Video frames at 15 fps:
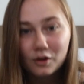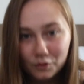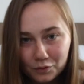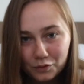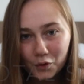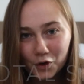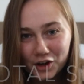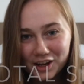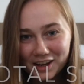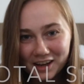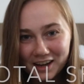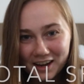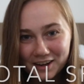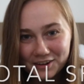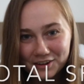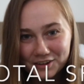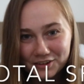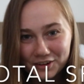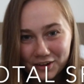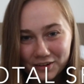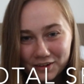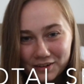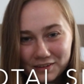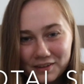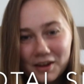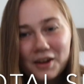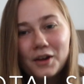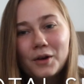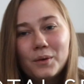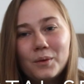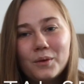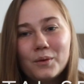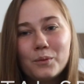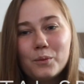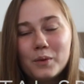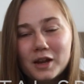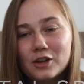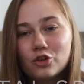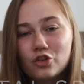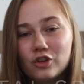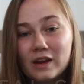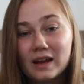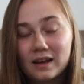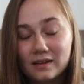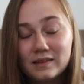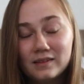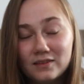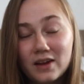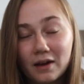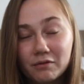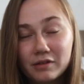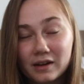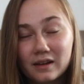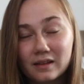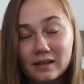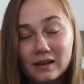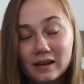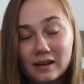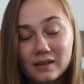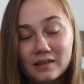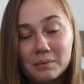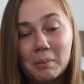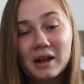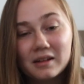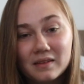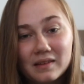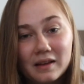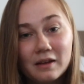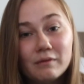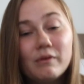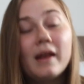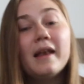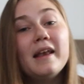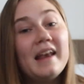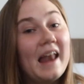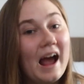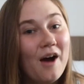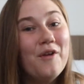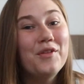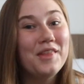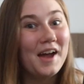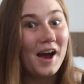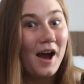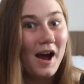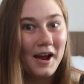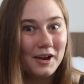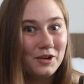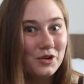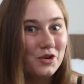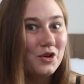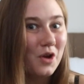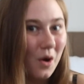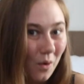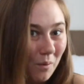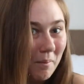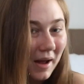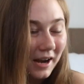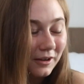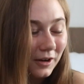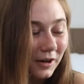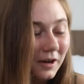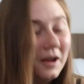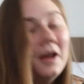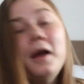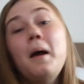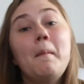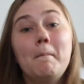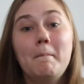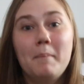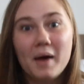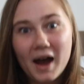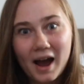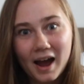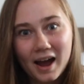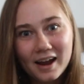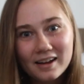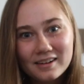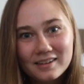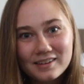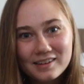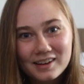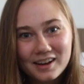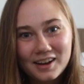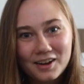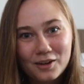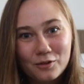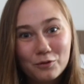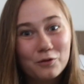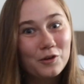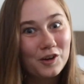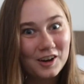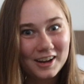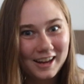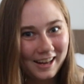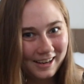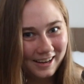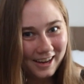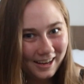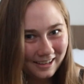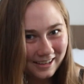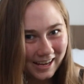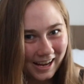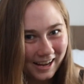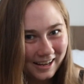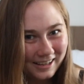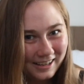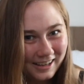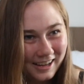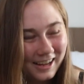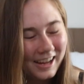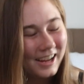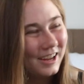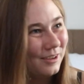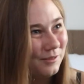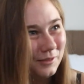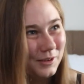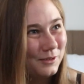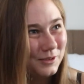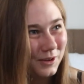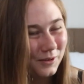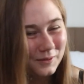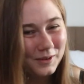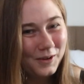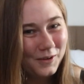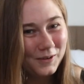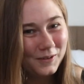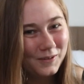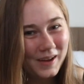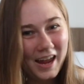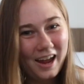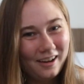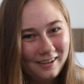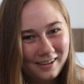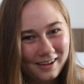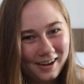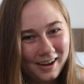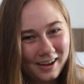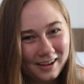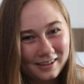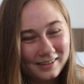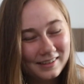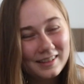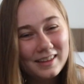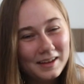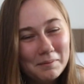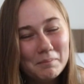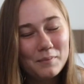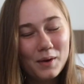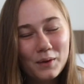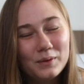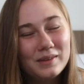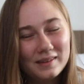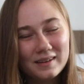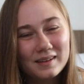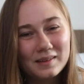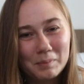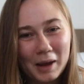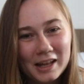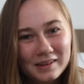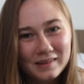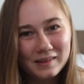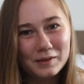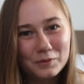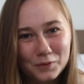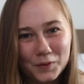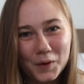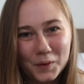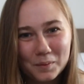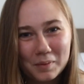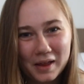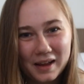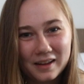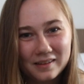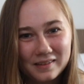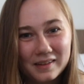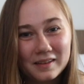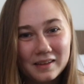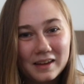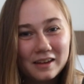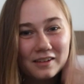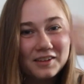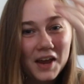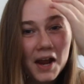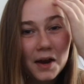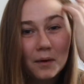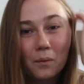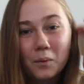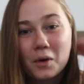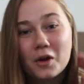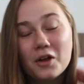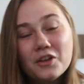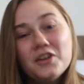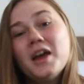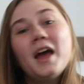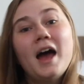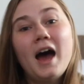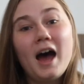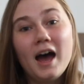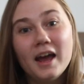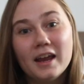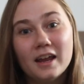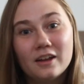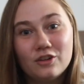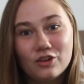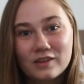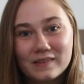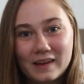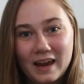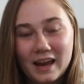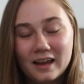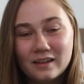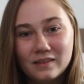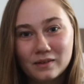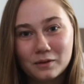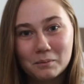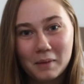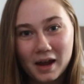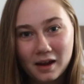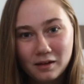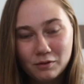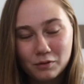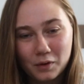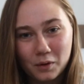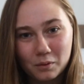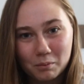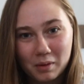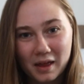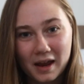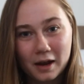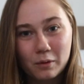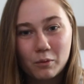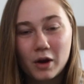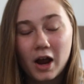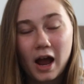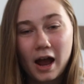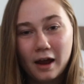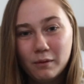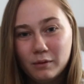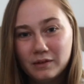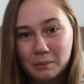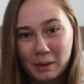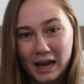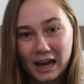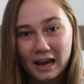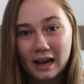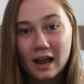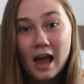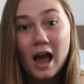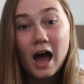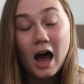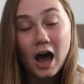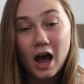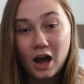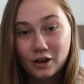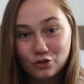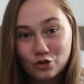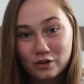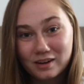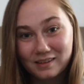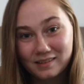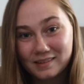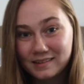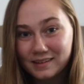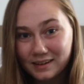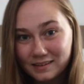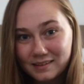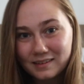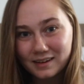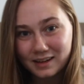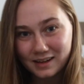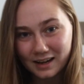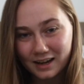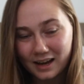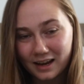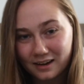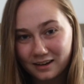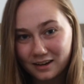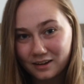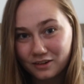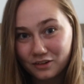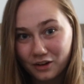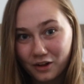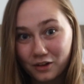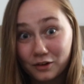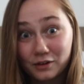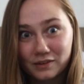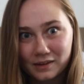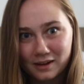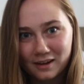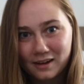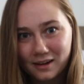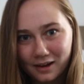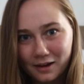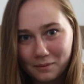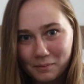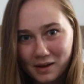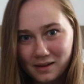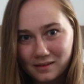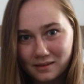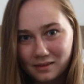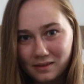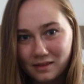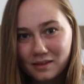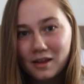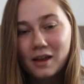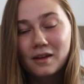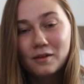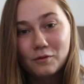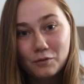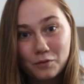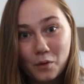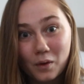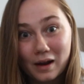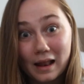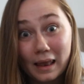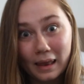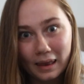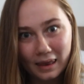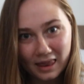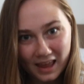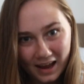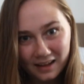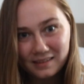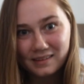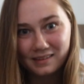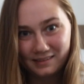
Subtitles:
40 Canadian dollars. Which is definitely expensive now that I know better. But for a Canadian, if you don't know, Canada has the most expensive phone plans in the entire world. I had just canceled my phone plan where I was paying 160 Canadian dollars a month for less